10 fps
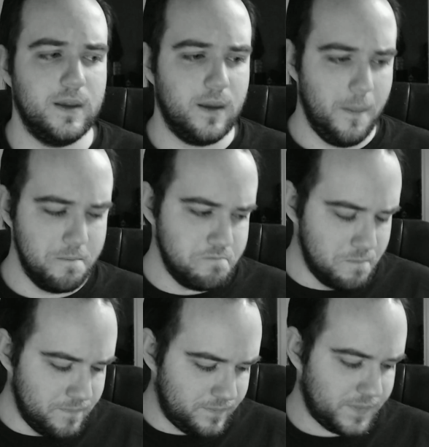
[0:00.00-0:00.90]

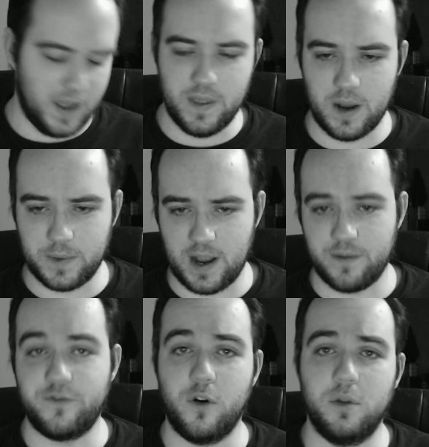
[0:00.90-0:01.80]
and then I'm going to have a
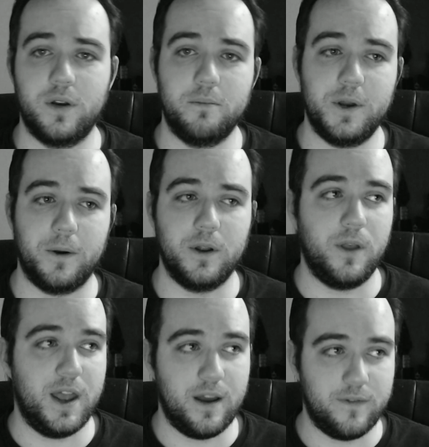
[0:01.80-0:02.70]
full blown imperial,
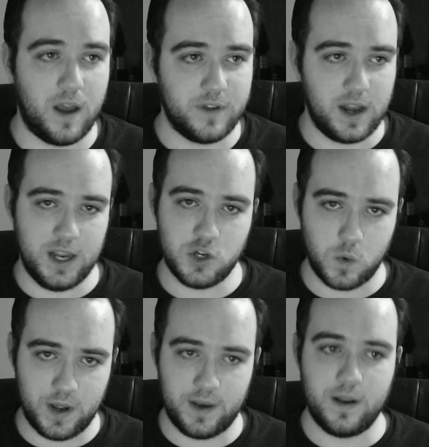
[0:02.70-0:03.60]
and I've I've got each
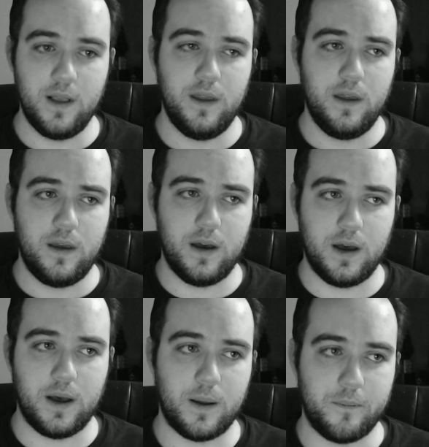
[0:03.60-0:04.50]
one
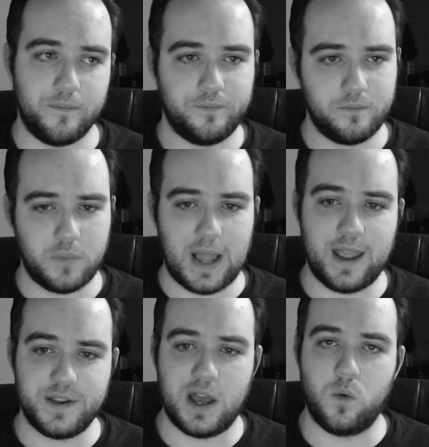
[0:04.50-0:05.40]
um,
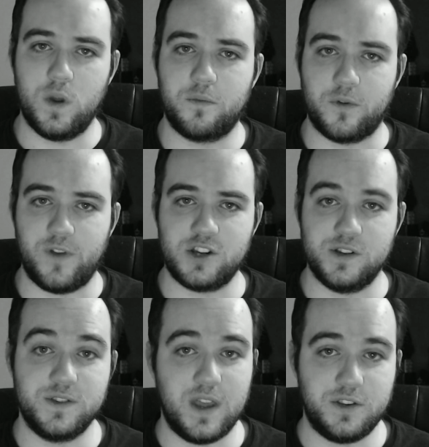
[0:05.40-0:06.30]
planned out with
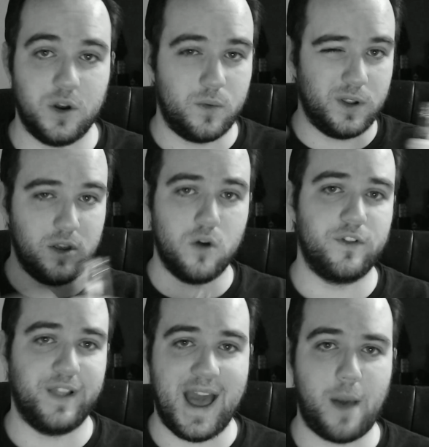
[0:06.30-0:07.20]
professions that don't really
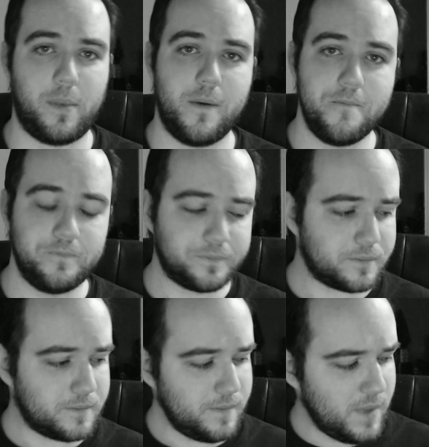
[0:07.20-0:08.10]
overlap
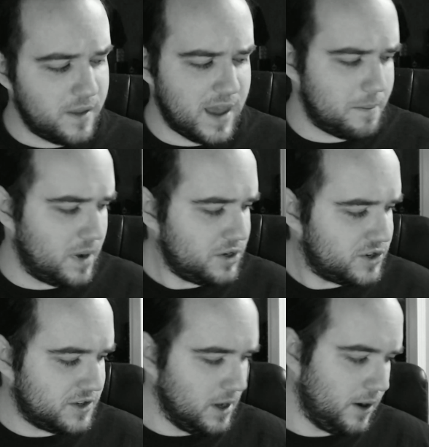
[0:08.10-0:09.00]
that much,
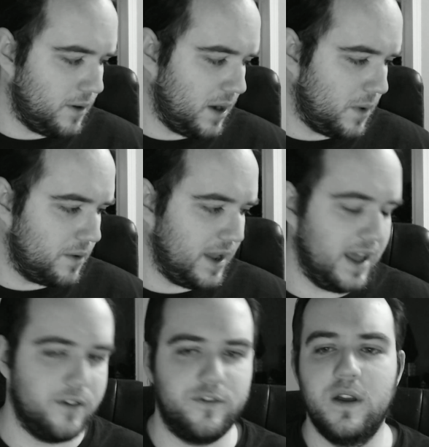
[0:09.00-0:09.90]
so I won't
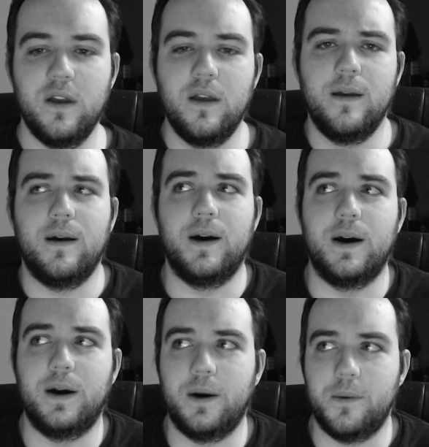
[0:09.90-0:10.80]
have
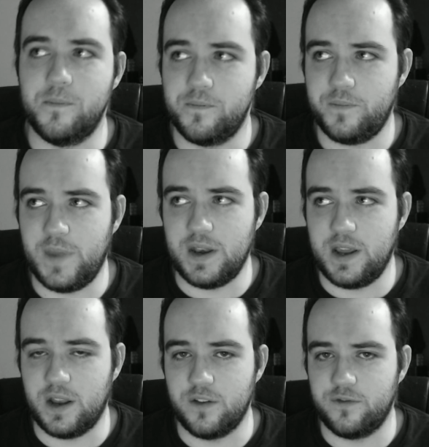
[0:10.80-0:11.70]
um, any
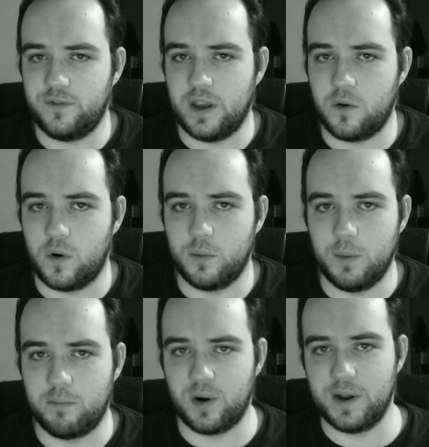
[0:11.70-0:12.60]
kind of like horrible
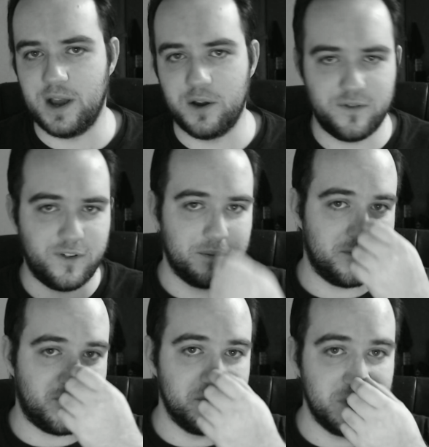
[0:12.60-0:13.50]
burnout from
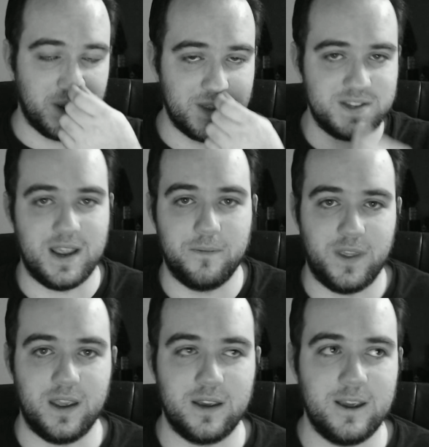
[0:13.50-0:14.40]
from doing the same
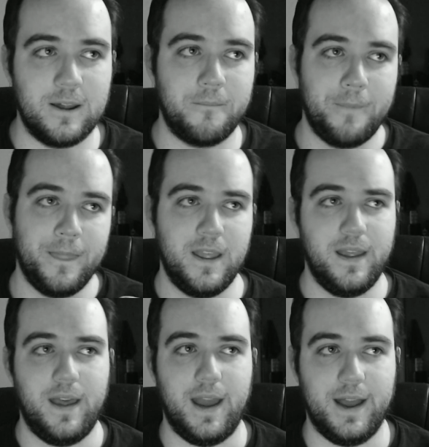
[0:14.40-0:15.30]
thing again,
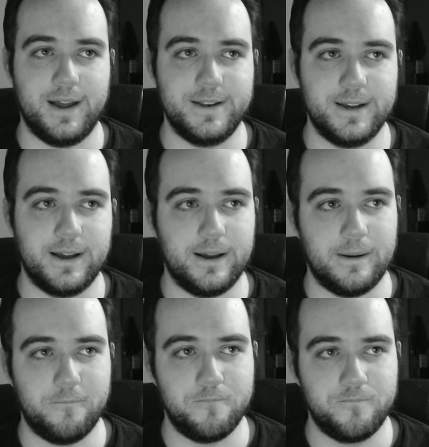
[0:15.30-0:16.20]
and
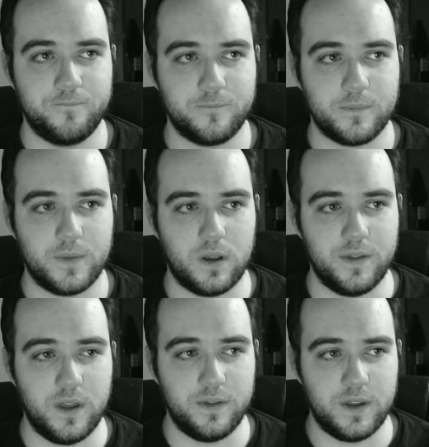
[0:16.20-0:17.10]
um,
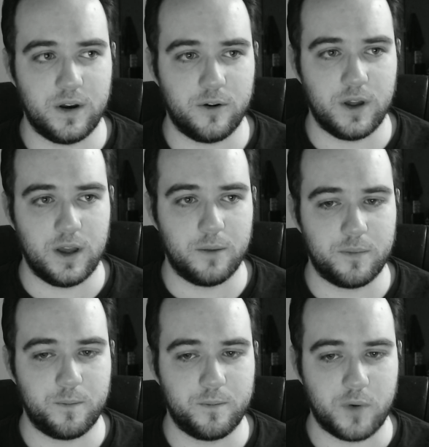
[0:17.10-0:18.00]
th- they're. Uh,
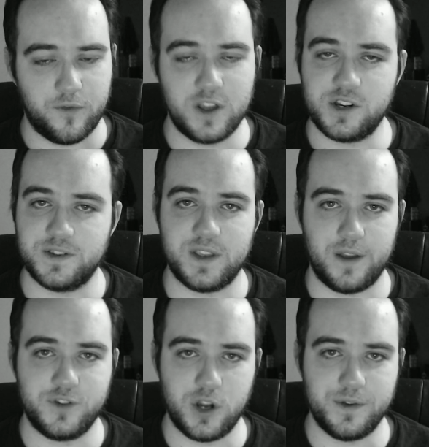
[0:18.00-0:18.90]
professions that I've
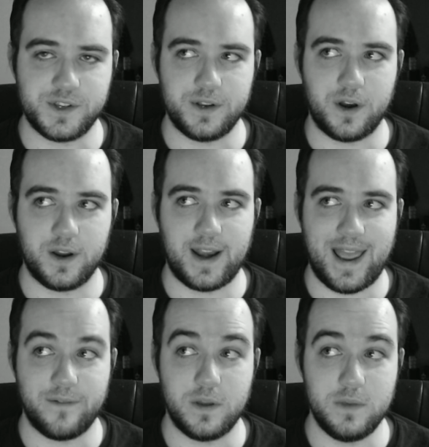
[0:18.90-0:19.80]
chosen are going to
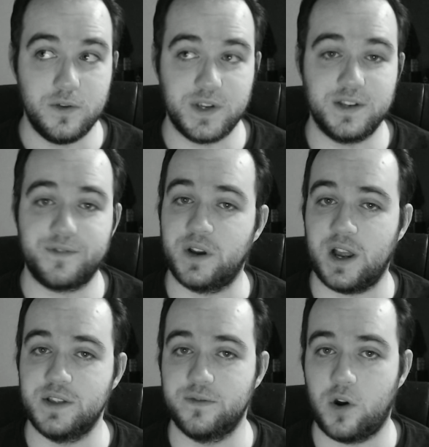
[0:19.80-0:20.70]
have them using different
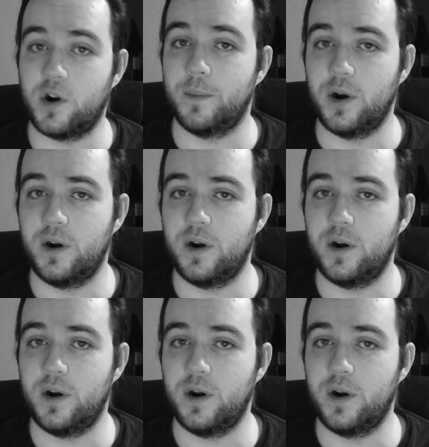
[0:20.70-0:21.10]
kinds of armor.